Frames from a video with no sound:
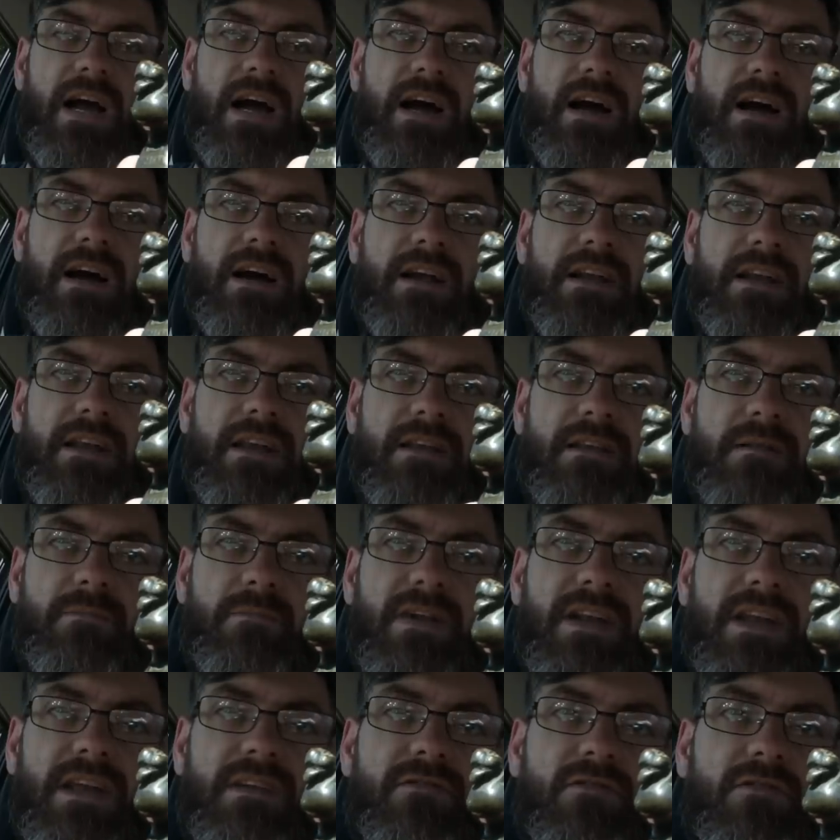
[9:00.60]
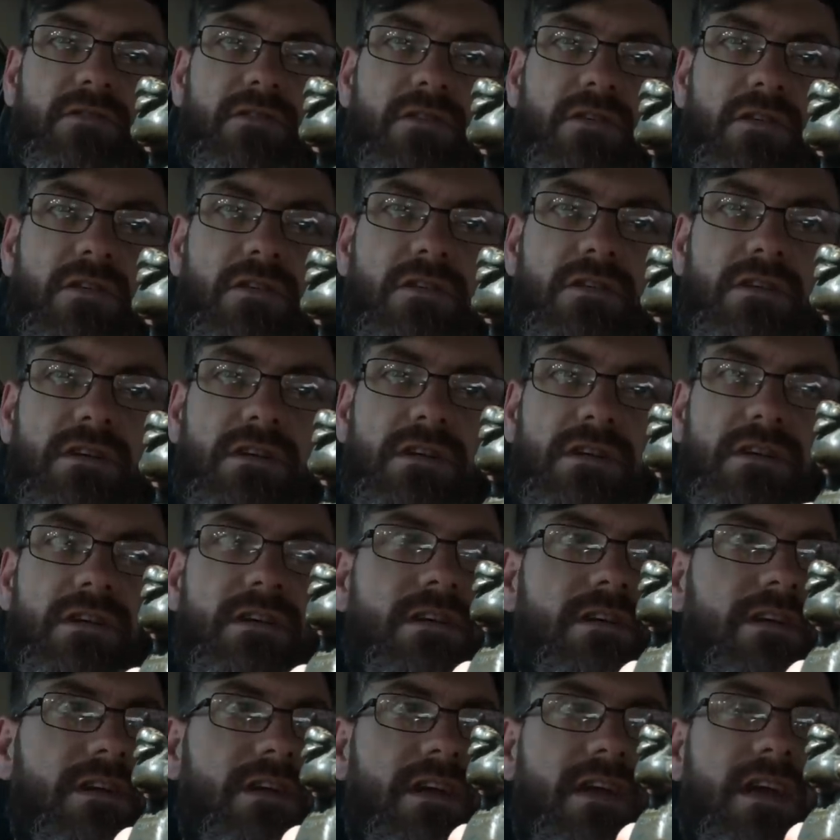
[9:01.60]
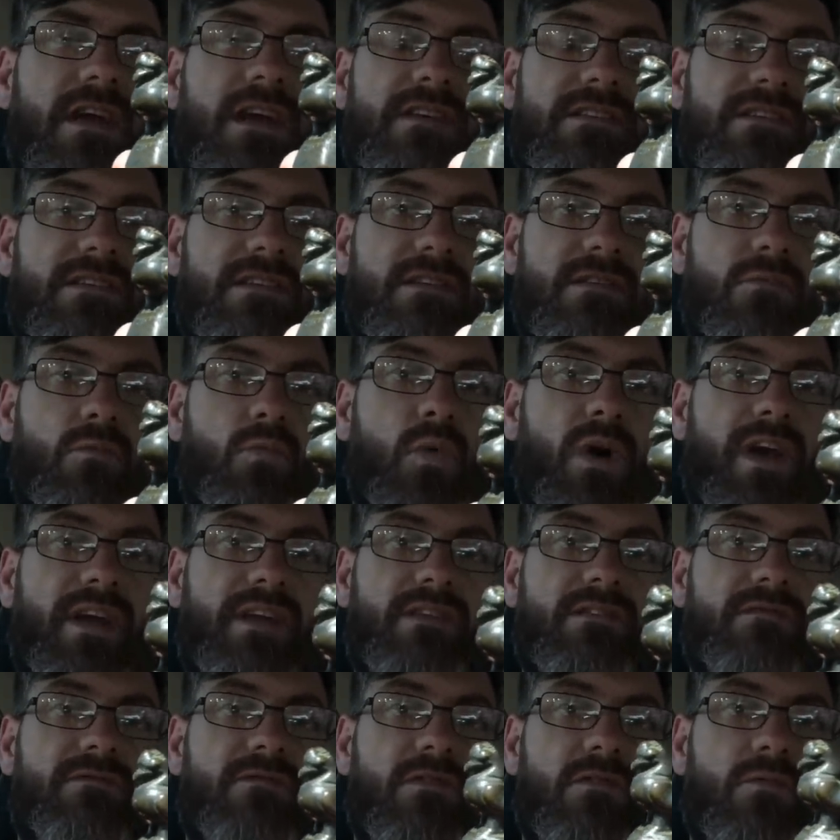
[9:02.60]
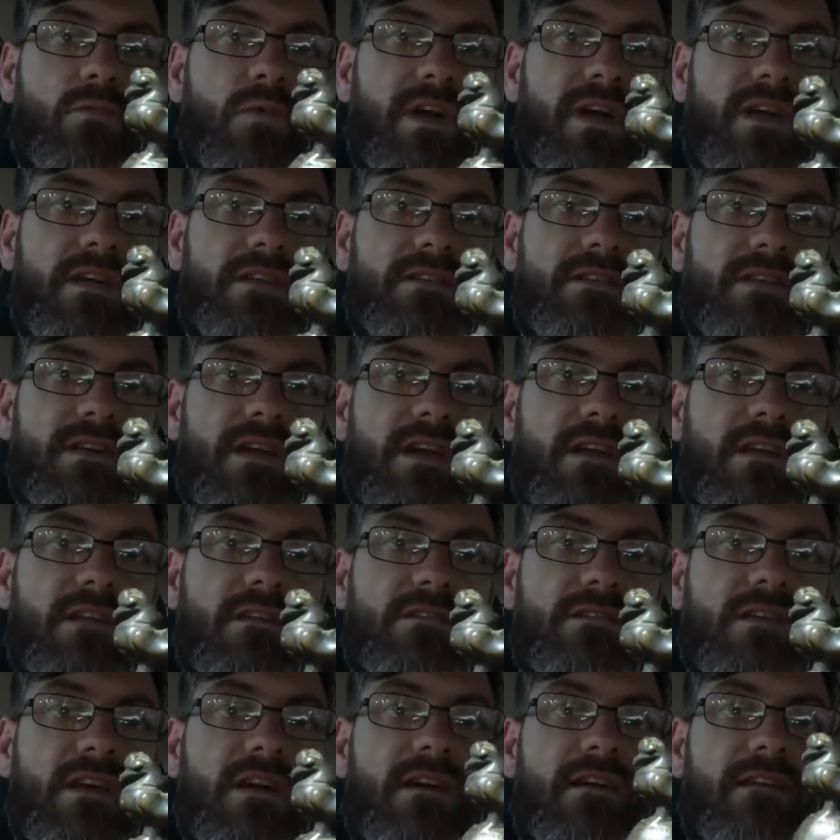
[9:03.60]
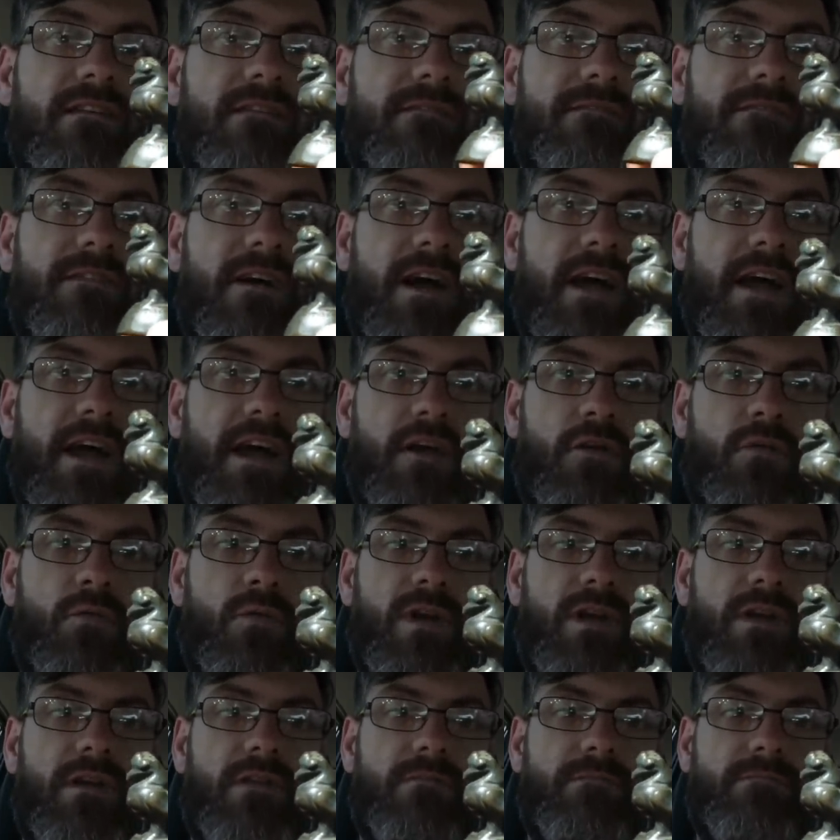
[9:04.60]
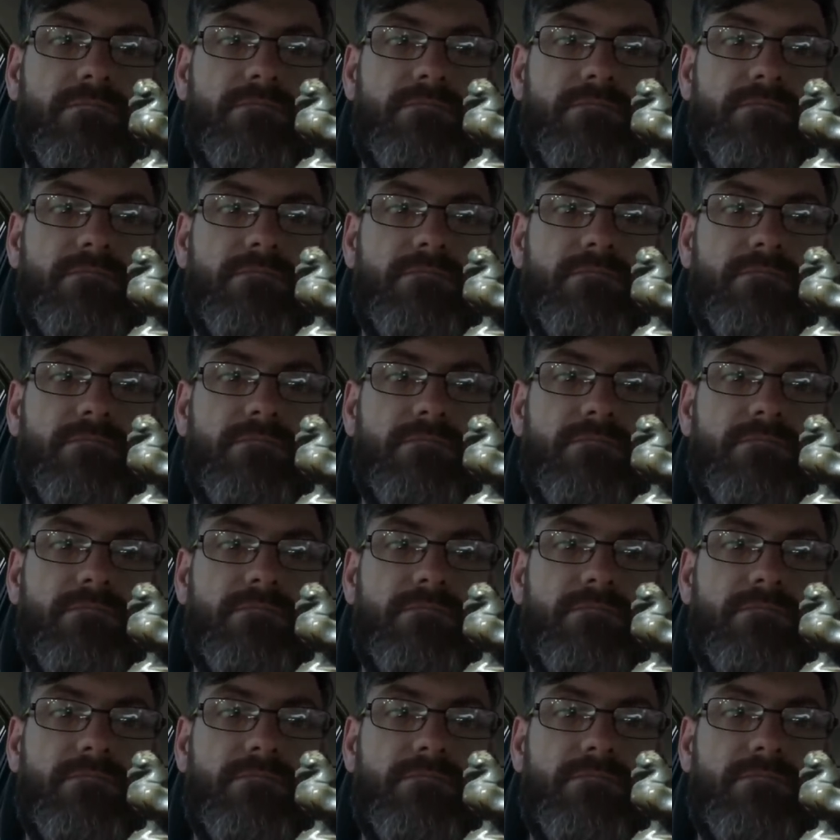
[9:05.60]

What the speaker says: and believe it or not, it's a weight for a weighing scales for heroin.